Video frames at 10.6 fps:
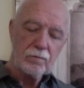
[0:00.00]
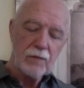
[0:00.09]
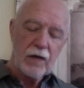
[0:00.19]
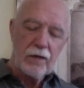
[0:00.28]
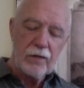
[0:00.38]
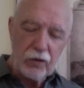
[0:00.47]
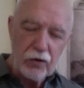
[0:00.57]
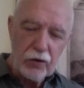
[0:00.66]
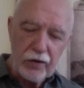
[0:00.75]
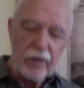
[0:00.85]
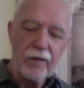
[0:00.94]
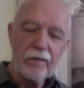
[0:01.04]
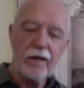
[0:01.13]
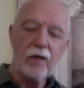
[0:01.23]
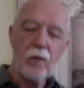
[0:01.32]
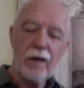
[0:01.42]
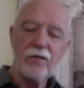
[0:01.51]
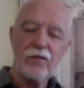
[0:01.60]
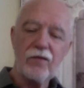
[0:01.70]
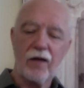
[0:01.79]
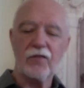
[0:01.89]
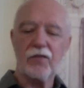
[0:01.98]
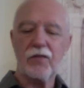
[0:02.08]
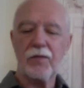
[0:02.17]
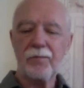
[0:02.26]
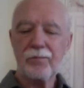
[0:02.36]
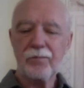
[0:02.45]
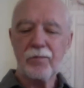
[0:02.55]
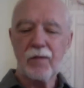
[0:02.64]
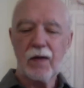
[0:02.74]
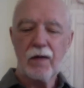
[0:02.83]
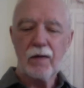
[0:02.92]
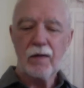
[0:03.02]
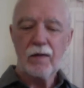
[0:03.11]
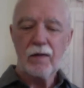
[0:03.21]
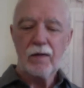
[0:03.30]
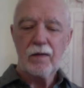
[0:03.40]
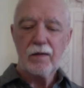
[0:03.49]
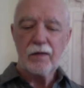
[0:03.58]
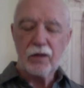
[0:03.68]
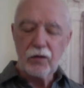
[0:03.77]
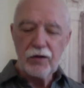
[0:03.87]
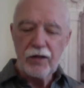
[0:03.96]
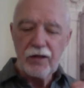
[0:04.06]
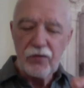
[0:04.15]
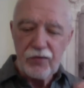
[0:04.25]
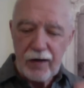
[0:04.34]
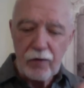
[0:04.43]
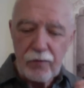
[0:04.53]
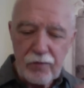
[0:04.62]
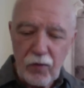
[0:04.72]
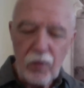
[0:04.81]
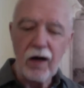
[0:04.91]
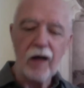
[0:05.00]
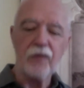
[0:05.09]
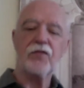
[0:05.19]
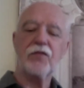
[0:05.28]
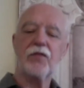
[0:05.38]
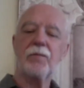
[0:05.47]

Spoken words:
The good that awaits us, the good that is there for us,